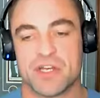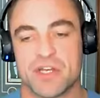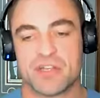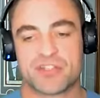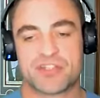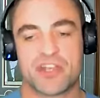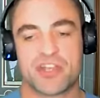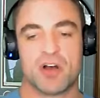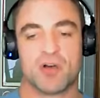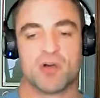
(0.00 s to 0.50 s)

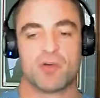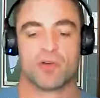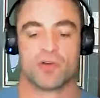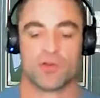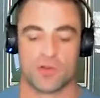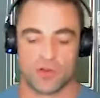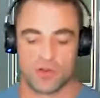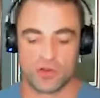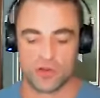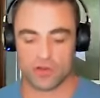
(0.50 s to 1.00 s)
So
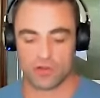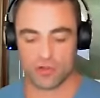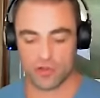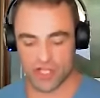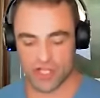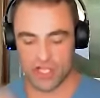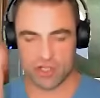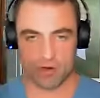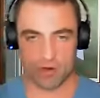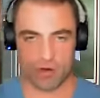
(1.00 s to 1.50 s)

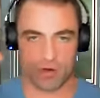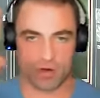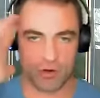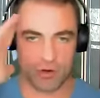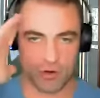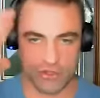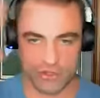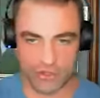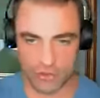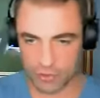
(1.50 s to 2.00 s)
look at
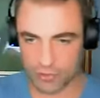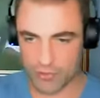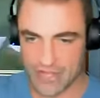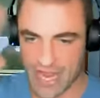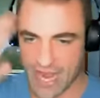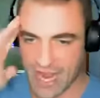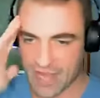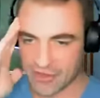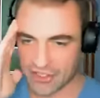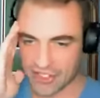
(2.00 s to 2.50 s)
your
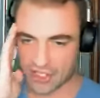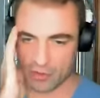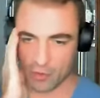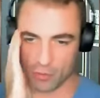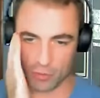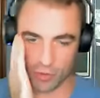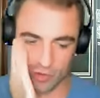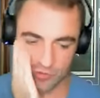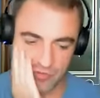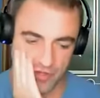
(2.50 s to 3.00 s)
reality, your
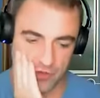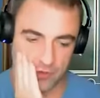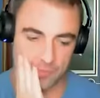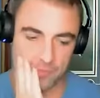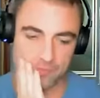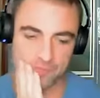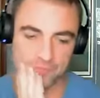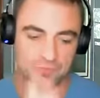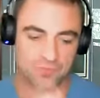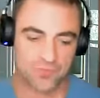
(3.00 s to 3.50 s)
worldview.
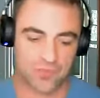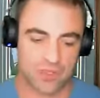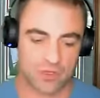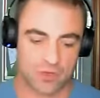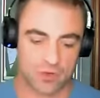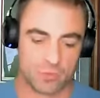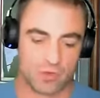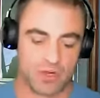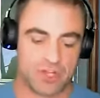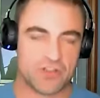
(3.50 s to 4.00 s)

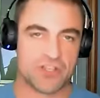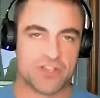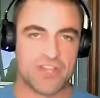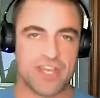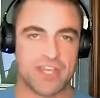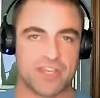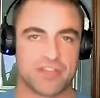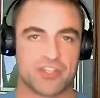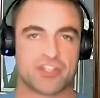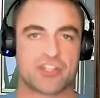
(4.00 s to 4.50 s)
What do you
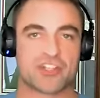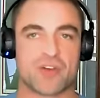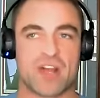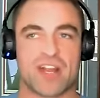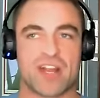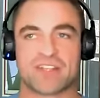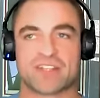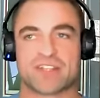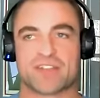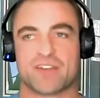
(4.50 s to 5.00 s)
think the
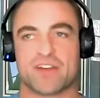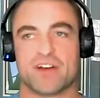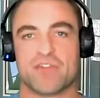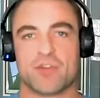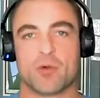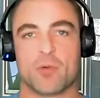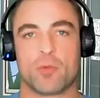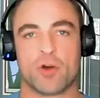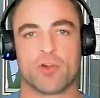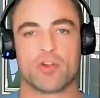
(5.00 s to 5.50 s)
strengths of
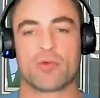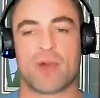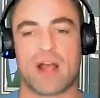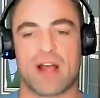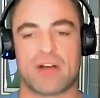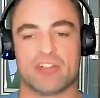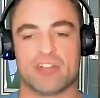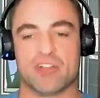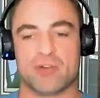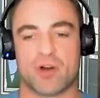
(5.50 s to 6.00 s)
the world
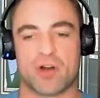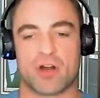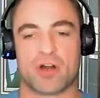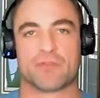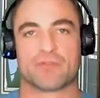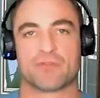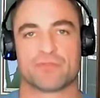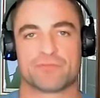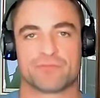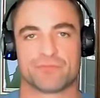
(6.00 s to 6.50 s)
around you
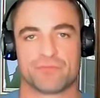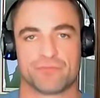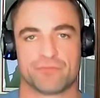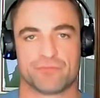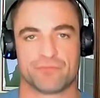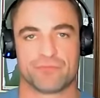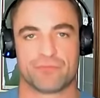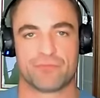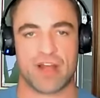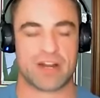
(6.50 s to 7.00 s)
are?
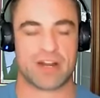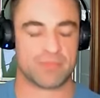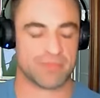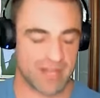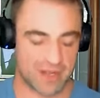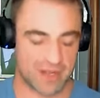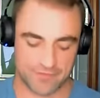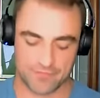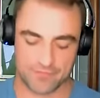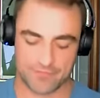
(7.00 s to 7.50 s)
Write them
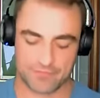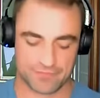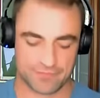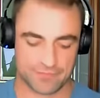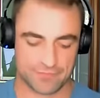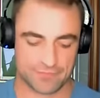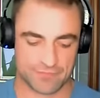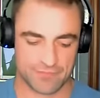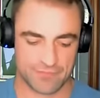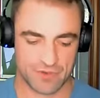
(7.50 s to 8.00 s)
down.
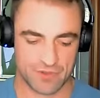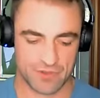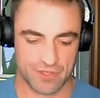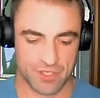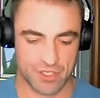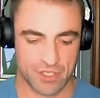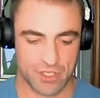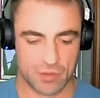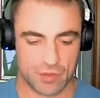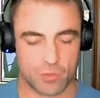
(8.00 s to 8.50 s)

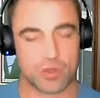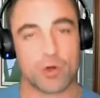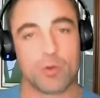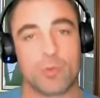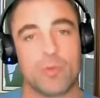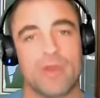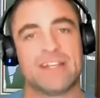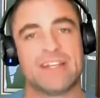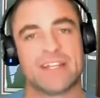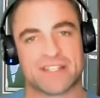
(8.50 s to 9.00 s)
What are
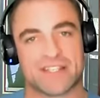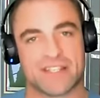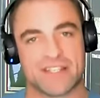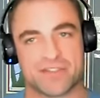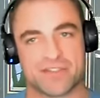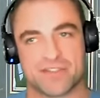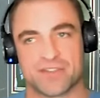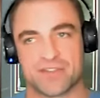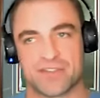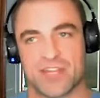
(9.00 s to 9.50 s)

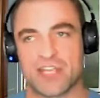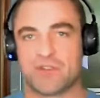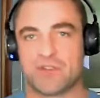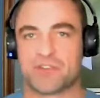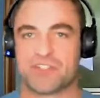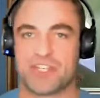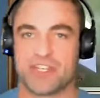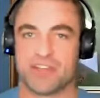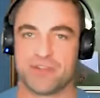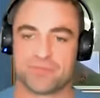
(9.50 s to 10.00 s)
weaknesses that you
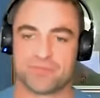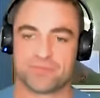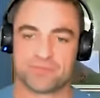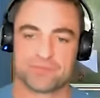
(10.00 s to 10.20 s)
see?